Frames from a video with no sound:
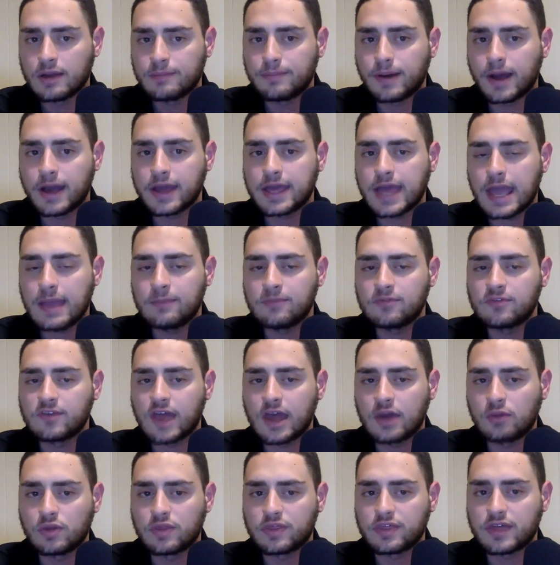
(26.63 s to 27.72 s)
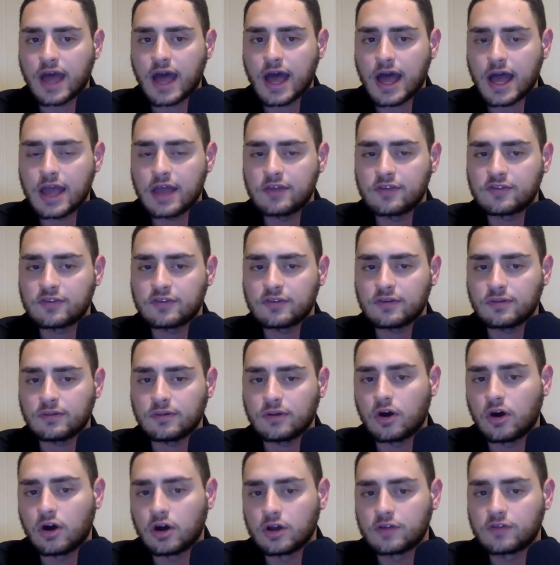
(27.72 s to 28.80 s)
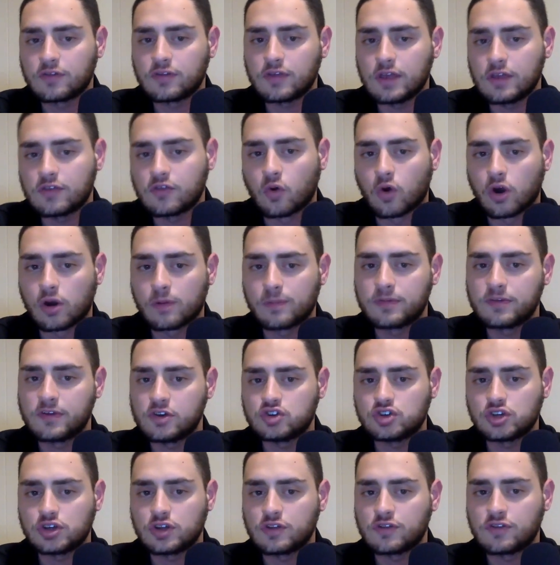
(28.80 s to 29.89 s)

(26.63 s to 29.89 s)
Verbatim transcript: by game's end with guys on in scoring position.